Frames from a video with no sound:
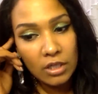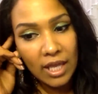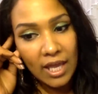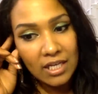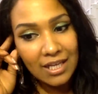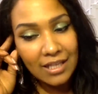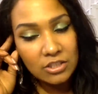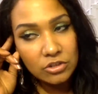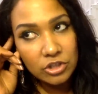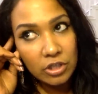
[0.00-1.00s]
They had I
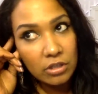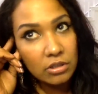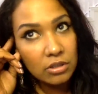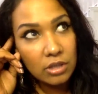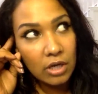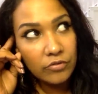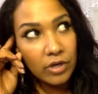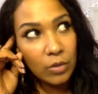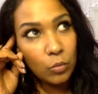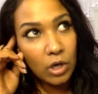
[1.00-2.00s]
told y'all I,
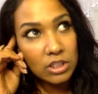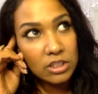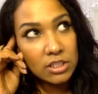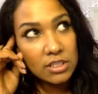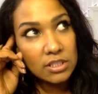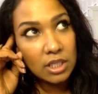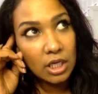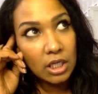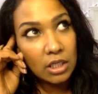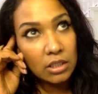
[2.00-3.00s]
I watched this
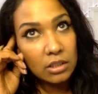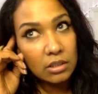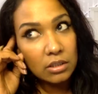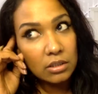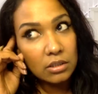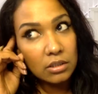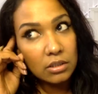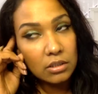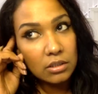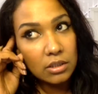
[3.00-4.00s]
study
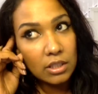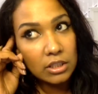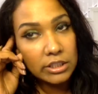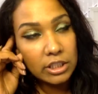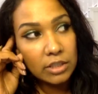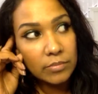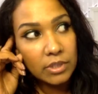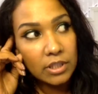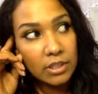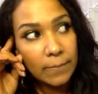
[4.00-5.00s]
I looked it up.
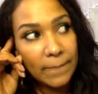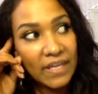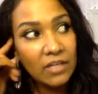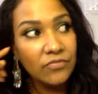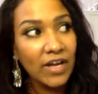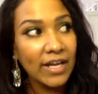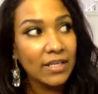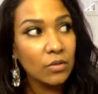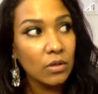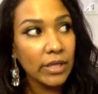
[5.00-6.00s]
Uh, men
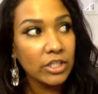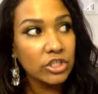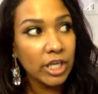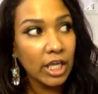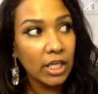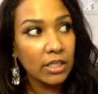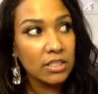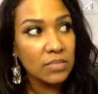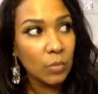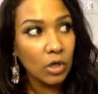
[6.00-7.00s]
find
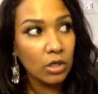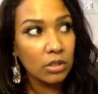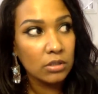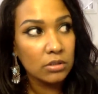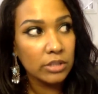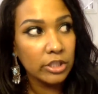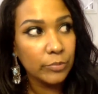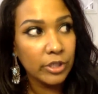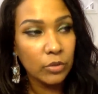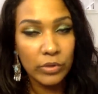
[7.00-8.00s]
educated, smart,
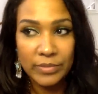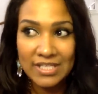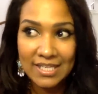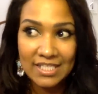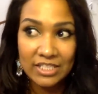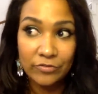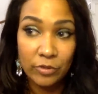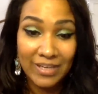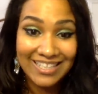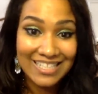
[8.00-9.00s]
independent women sexy from a